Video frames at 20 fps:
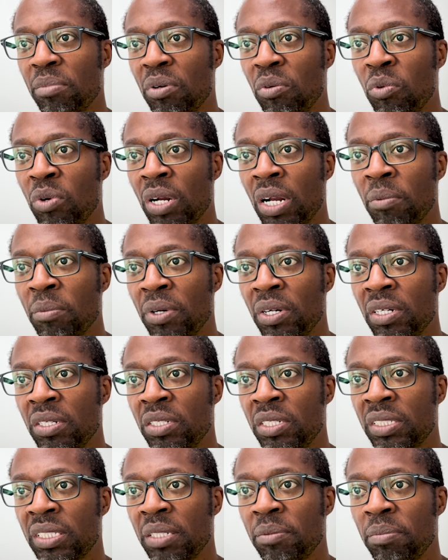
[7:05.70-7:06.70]
But what I'm going to
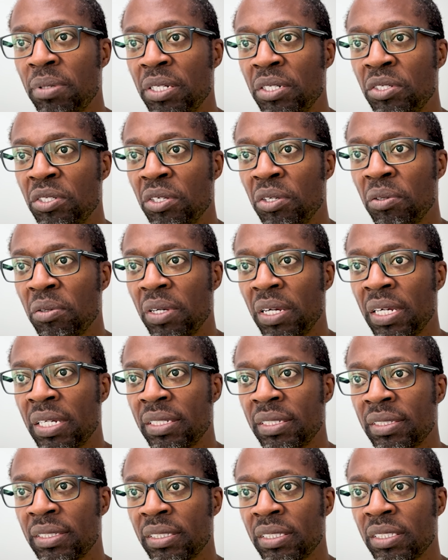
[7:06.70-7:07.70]
simply do
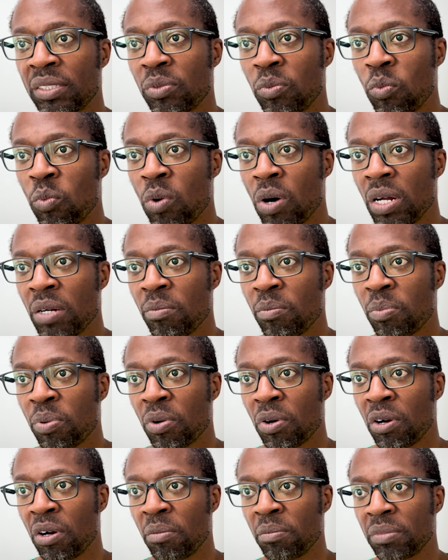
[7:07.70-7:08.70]
is this one
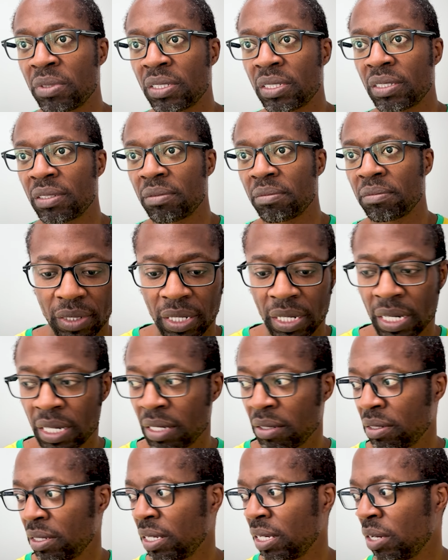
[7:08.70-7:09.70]
prompt.
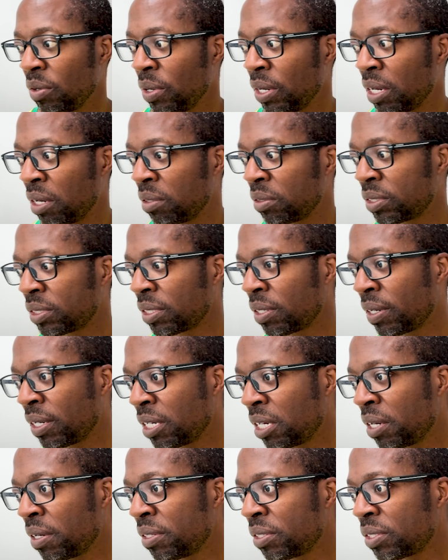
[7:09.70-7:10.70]
And here we go. So I
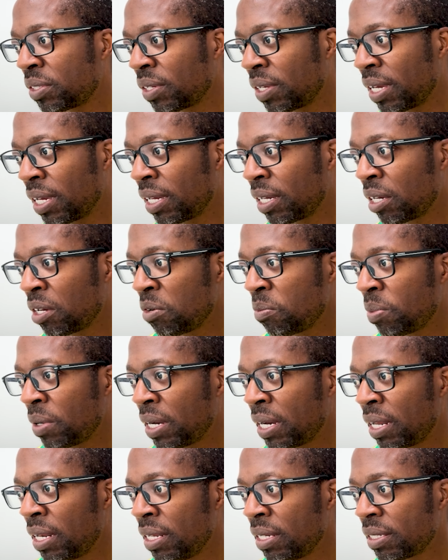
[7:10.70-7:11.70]
go into
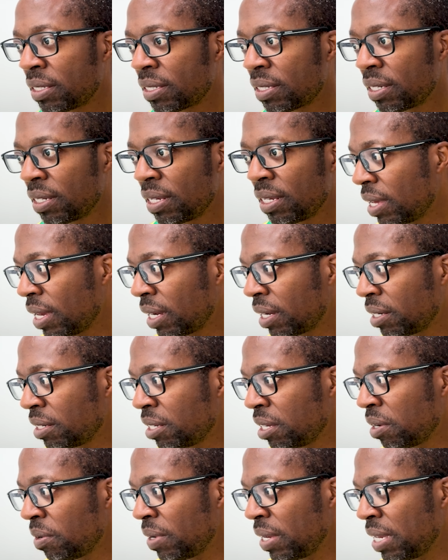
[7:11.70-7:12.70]
Copilot. I could
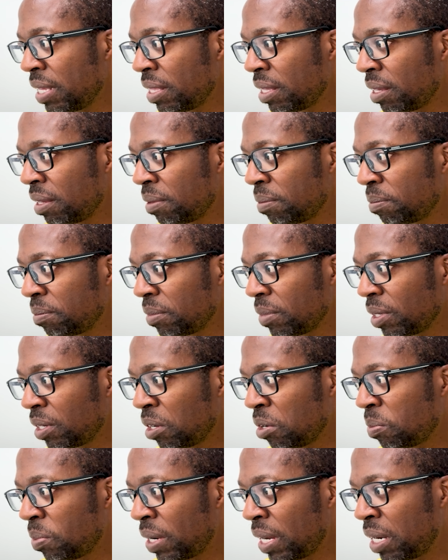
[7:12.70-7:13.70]
go either
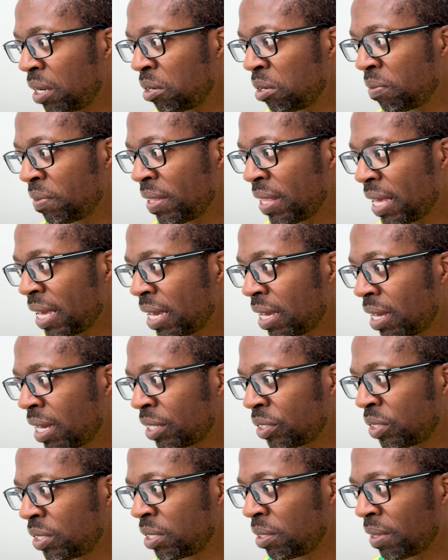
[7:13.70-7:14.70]
Copilot over there.
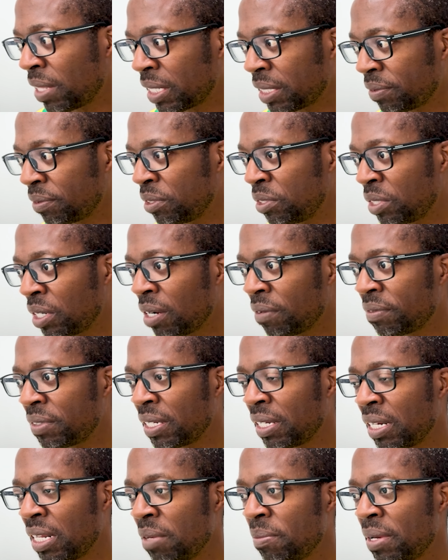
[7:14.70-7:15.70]
Actually, no, that's for
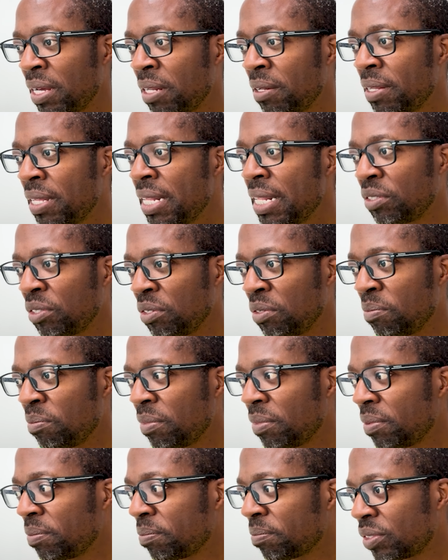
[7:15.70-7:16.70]
drafting an email. To
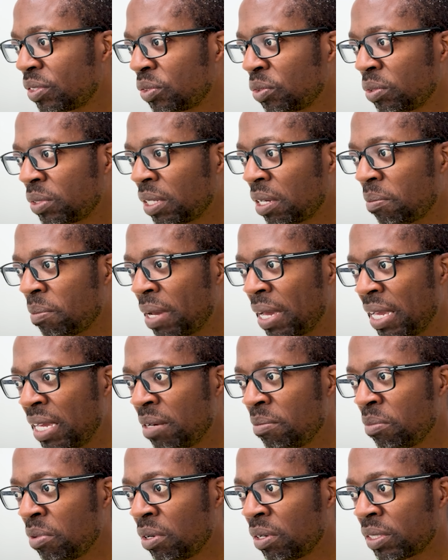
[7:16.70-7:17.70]
sort out my
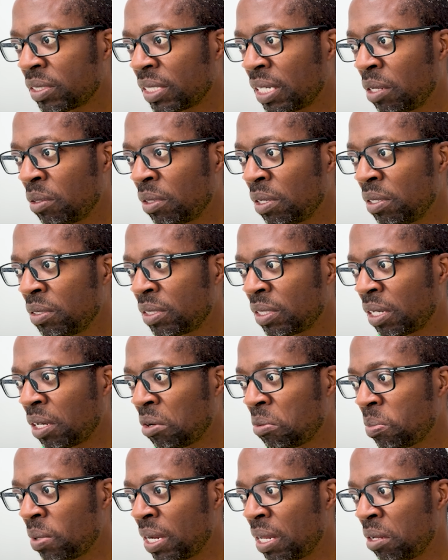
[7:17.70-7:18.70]
inbox, I'll go to
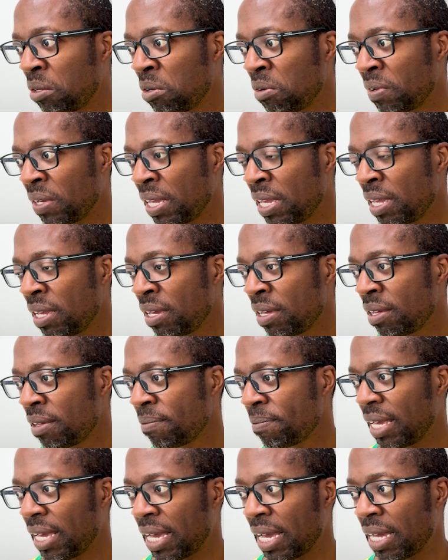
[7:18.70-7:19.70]
Copilot over here.
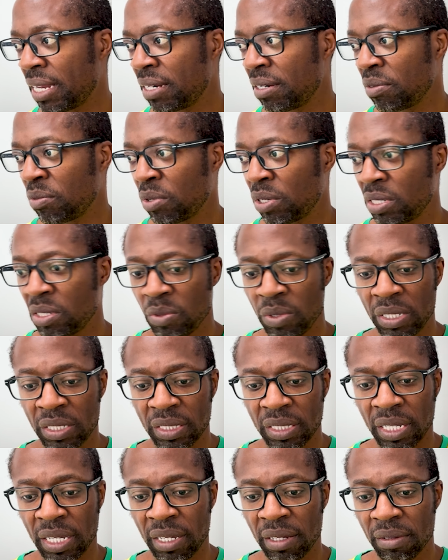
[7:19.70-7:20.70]
And what do we
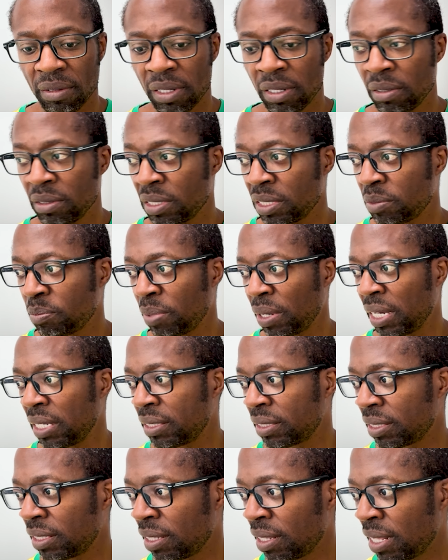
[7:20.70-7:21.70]
say? I'll just
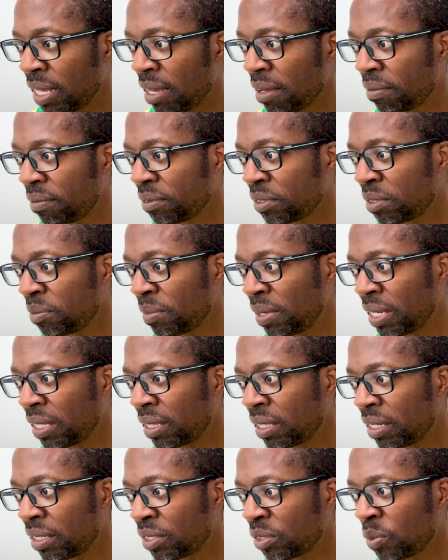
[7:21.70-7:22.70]
paste it there to make
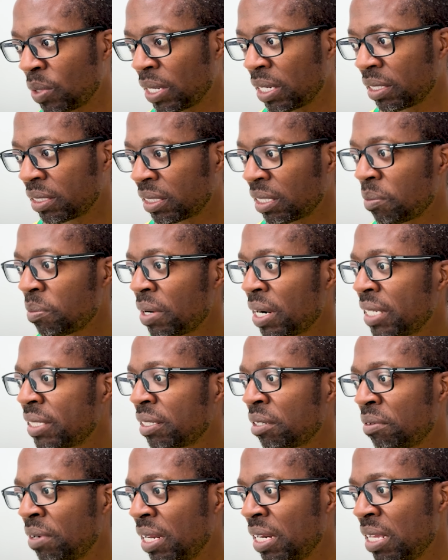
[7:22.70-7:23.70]
things quicker. Summarize
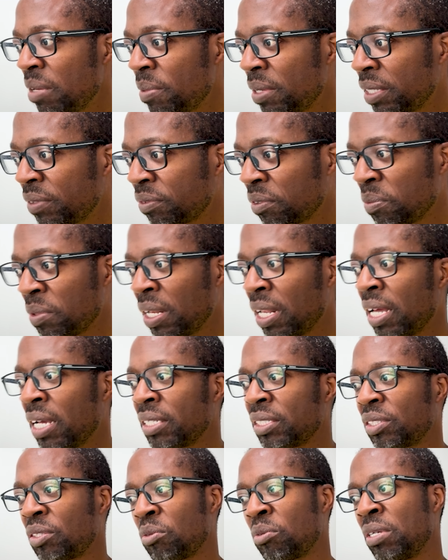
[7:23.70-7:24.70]
and read emails from the
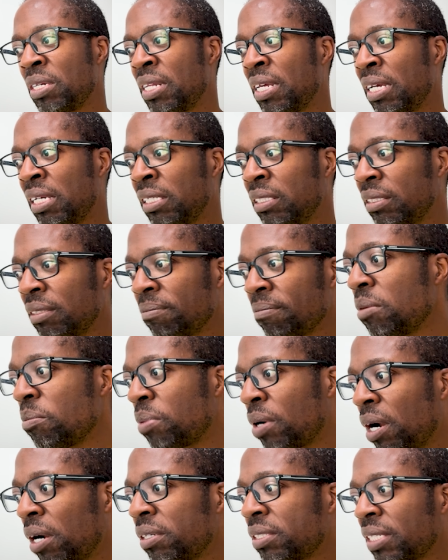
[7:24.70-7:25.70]
last 3 days.
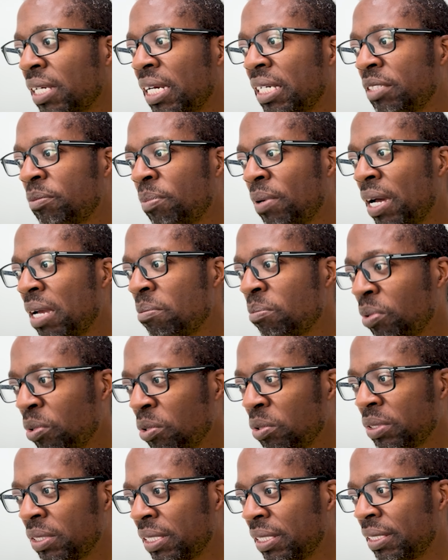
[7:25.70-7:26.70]
Prioritize by
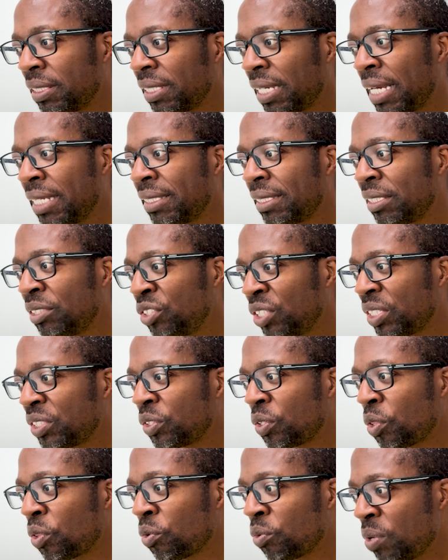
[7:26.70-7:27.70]
importance and
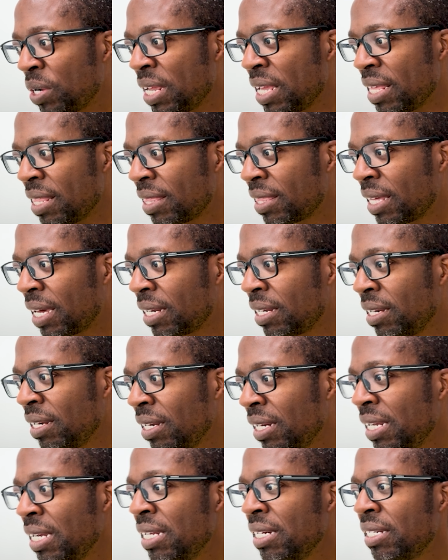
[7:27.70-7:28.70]
suggest 3 that
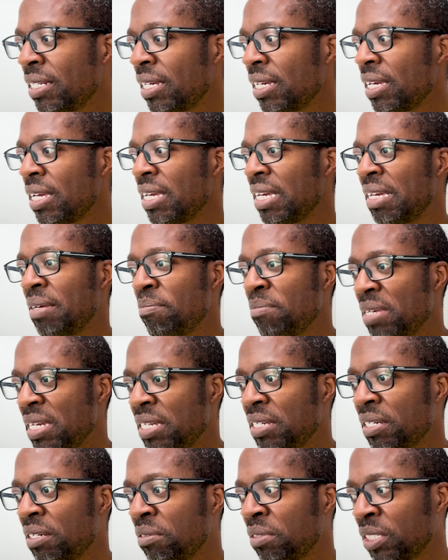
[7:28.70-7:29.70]
need
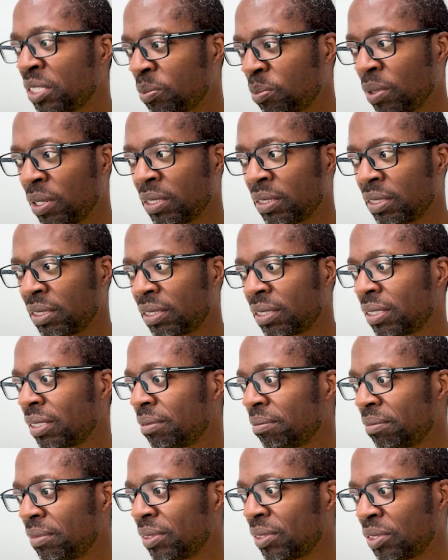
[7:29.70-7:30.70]
immediate response.
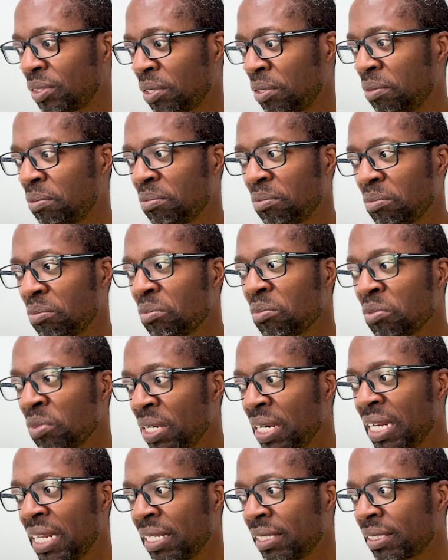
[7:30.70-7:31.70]
So
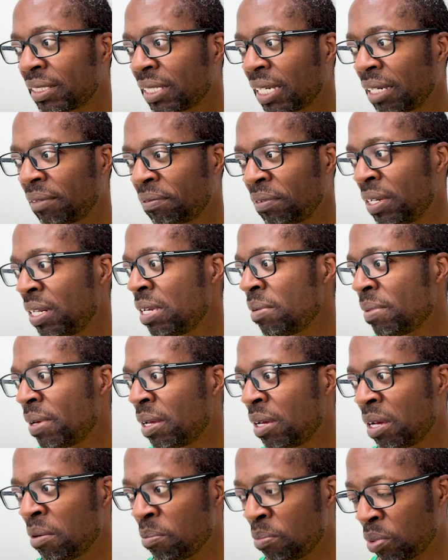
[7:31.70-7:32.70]
really
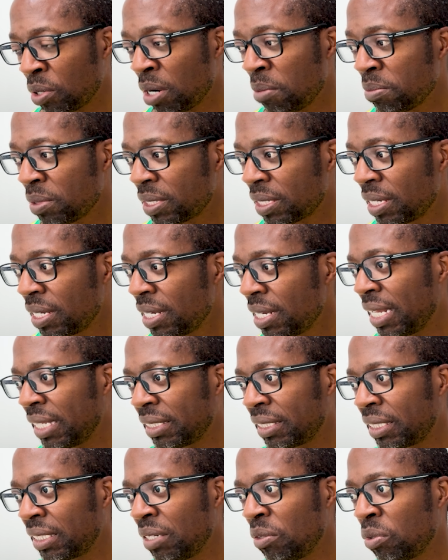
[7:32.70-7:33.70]
insightful prompt.
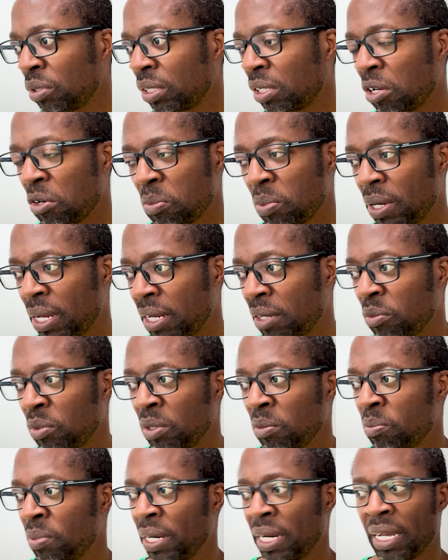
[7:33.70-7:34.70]
Let's see what Copilot will
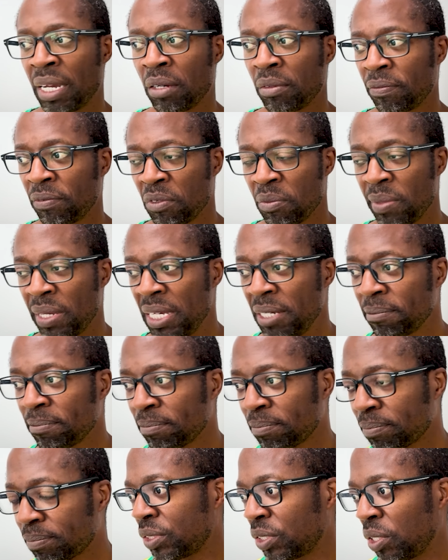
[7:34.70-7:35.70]
bring out for me.
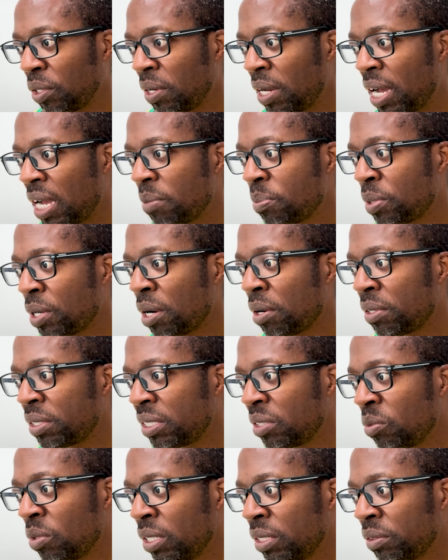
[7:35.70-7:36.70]
So high
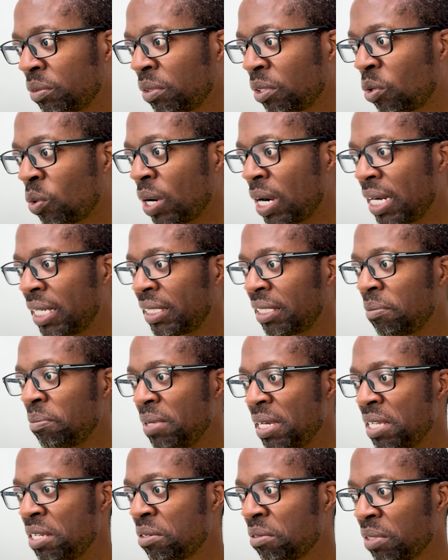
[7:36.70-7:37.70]
priority ones, requires
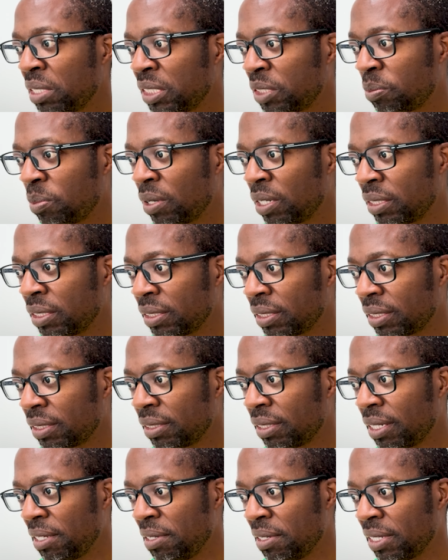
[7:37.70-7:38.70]
immediate response.
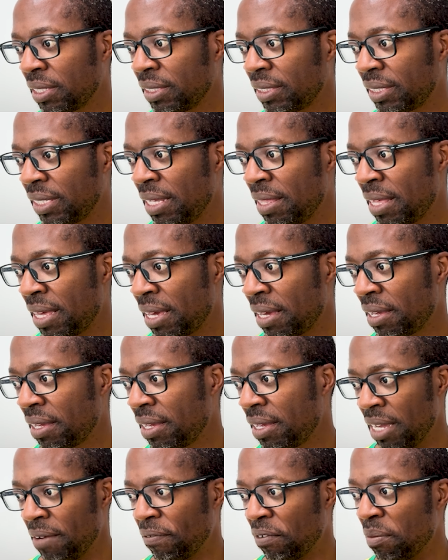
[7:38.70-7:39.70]
You can see there,
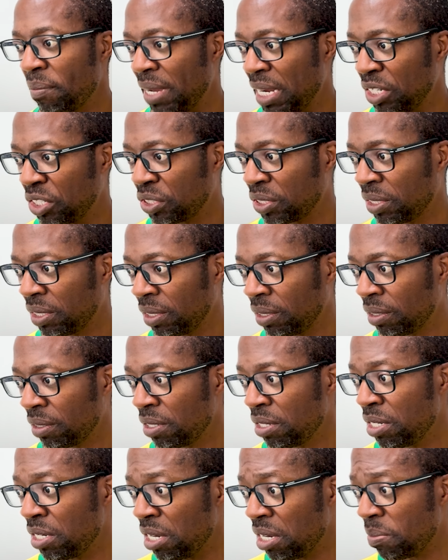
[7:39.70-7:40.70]
informational,
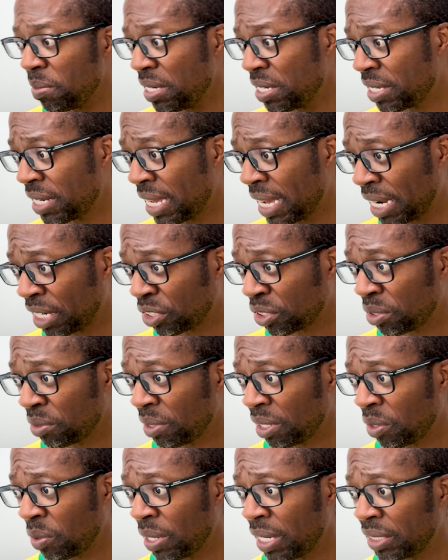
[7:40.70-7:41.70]
no immediate action
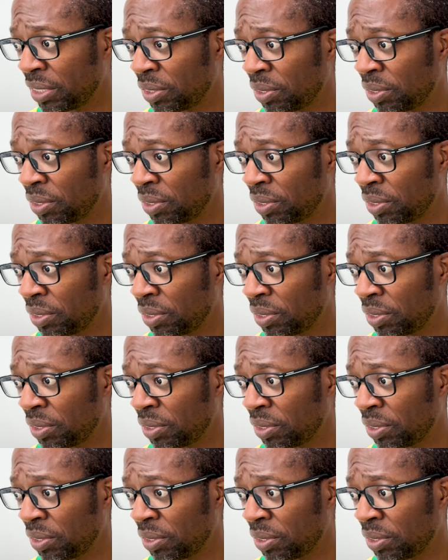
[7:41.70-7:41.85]
required.